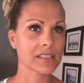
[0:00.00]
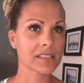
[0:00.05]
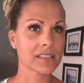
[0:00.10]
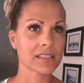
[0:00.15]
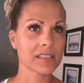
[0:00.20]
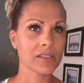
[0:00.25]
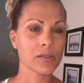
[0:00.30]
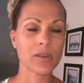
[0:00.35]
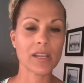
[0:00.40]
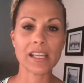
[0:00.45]

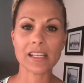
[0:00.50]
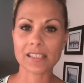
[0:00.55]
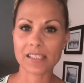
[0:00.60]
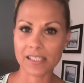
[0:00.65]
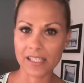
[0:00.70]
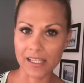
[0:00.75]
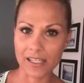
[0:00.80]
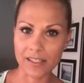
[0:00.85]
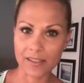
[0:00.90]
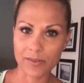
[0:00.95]
you can't
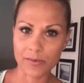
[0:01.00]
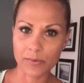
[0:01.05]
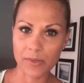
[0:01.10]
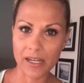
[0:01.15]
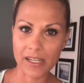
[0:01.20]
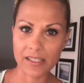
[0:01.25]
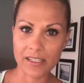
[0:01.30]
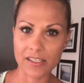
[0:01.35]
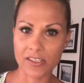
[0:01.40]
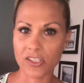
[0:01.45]
see it,
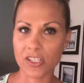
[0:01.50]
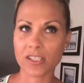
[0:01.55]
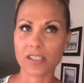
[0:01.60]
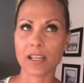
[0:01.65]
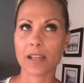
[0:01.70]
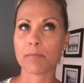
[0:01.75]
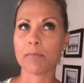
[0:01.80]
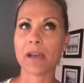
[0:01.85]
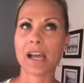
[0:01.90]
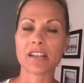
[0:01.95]
right? It's just
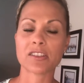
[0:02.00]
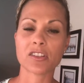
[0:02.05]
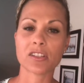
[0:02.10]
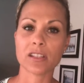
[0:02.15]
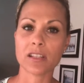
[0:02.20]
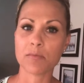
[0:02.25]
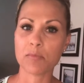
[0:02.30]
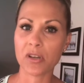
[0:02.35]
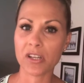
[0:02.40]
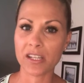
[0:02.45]

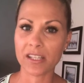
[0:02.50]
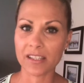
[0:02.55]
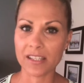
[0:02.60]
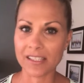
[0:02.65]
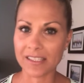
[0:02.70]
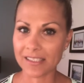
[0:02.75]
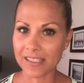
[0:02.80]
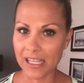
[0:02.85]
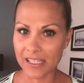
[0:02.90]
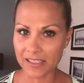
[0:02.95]
magically putting the
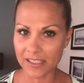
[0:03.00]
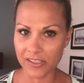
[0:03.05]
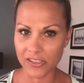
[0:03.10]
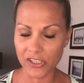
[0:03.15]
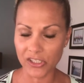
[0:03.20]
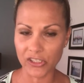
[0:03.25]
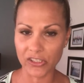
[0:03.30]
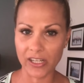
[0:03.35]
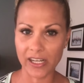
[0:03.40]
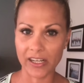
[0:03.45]
scent into
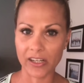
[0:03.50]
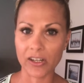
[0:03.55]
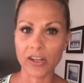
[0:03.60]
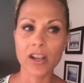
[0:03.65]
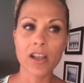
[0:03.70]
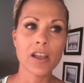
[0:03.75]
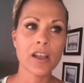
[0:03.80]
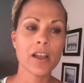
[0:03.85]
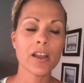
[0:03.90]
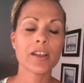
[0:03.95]
your air.
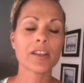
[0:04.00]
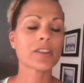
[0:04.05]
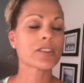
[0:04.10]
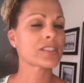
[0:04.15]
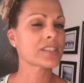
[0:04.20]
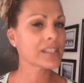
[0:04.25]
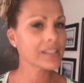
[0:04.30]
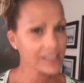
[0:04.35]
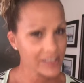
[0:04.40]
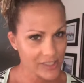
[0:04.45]
You're
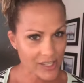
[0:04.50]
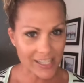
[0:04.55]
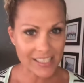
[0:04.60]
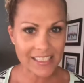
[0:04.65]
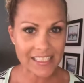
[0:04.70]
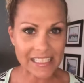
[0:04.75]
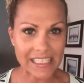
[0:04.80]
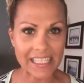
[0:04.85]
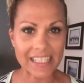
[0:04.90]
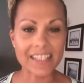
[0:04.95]
still
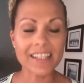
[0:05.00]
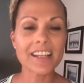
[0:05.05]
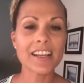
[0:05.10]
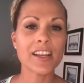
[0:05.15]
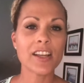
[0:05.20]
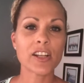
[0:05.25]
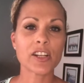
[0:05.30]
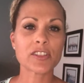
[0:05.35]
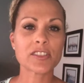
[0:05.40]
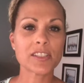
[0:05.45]
ingesting it.
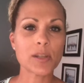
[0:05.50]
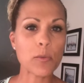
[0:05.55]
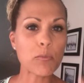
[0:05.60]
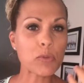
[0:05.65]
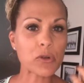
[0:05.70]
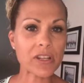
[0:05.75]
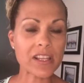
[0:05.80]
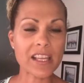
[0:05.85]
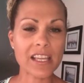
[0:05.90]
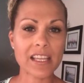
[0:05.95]
You're still
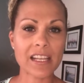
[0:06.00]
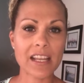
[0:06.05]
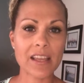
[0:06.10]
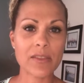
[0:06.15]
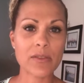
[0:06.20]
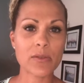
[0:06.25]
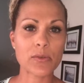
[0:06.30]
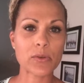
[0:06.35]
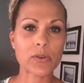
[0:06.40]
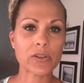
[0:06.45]
breathing it in
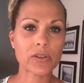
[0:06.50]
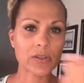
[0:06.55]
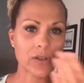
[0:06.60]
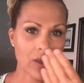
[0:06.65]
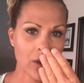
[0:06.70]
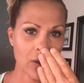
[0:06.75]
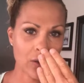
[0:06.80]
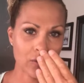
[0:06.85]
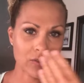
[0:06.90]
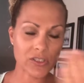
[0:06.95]
through your
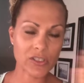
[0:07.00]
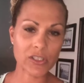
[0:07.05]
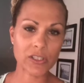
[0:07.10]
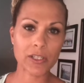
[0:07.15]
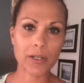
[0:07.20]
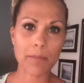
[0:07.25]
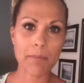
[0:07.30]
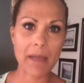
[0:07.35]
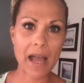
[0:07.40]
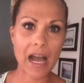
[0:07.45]
nose, through
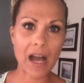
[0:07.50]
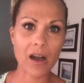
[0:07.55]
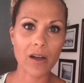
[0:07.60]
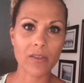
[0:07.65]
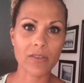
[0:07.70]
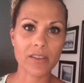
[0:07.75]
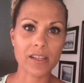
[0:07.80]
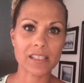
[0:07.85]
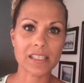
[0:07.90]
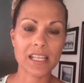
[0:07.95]
your
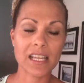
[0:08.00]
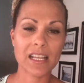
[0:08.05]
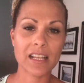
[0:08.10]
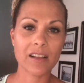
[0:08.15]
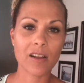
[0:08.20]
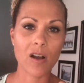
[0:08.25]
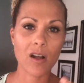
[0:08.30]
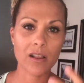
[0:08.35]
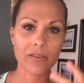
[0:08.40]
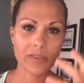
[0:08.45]
mouth. It's hitting
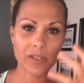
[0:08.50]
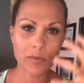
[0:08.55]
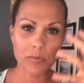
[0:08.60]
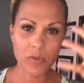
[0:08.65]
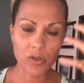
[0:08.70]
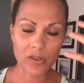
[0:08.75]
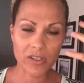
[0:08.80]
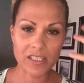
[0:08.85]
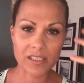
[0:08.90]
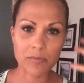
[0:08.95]
all of your
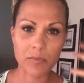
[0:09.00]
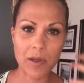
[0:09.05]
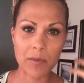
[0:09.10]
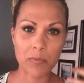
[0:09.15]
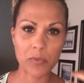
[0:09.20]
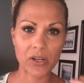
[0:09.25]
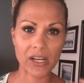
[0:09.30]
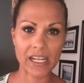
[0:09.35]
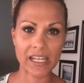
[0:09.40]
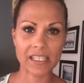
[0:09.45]
mucous
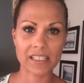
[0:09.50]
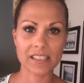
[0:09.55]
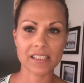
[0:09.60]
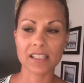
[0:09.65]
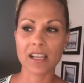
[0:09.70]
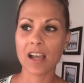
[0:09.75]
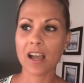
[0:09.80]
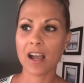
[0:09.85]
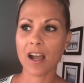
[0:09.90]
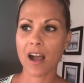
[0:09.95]
membranes.
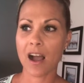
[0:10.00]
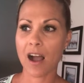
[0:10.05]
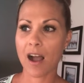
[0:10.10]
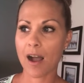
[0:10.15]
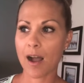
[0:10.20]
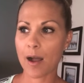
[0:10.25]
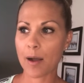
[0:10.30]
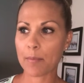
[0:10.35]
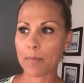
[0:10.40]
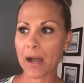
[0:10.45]

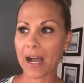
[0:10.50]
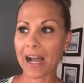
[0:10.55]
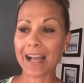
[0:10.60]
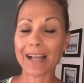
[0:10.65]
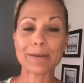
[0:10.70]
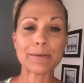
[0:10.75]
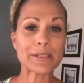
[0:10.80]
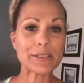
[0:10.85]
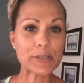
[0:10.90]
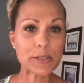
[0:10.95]
I
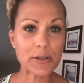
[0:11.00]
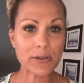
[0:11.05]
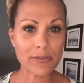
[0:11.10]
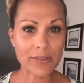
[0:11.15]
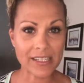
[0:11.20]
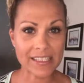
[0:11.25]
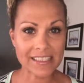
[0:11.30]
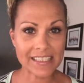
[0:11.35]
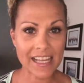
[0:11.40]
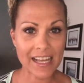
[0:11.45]
went to a
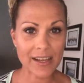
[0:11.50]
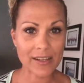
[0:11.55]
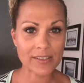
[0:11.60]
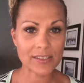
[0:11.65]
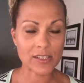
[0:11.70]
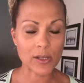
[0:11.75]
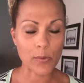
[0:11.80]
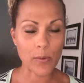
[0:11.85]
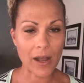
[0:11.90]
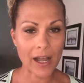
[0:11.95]
friend's house
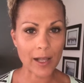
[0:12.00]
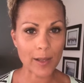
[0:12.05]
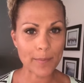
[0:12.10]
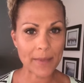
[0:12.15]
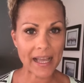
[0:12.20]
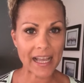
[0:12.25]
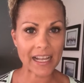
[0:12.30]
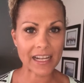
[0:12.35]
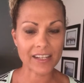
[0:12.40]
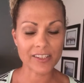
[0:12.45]
a while
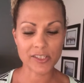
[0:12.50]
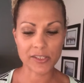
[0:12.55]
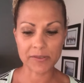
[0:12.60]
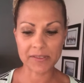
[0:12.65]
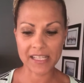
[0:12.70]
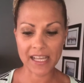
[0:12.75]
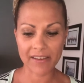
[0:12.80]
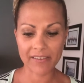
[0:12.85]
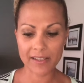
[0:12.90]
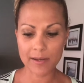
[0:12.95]
back. She was
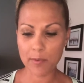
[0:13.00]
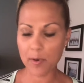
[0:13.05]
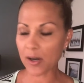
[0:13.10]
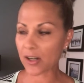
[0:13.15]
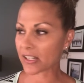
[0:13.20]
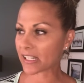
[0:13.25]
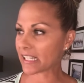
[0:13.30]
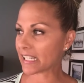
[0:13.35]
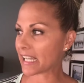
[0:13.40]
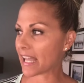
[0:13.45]
having a
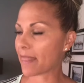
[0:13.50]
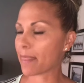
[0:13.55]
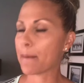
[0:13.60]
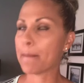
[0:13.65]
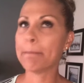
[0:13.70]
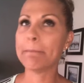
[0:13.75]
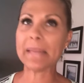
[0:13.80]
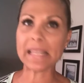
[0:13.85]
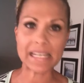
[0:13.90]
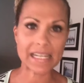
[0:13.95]
party, and the
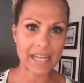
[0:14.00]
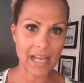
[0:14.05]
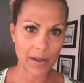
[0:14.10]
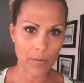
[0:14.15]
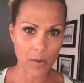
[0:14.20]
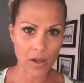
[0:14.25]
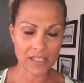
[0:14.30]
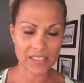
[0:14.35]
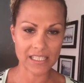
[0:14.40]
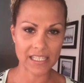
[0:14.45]
minute I
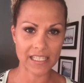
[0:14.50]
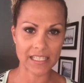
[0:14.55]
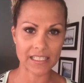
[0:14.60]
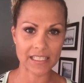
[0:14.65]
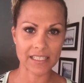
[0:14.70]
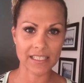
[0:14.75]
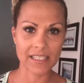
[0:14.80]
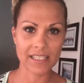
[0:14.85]
walked in,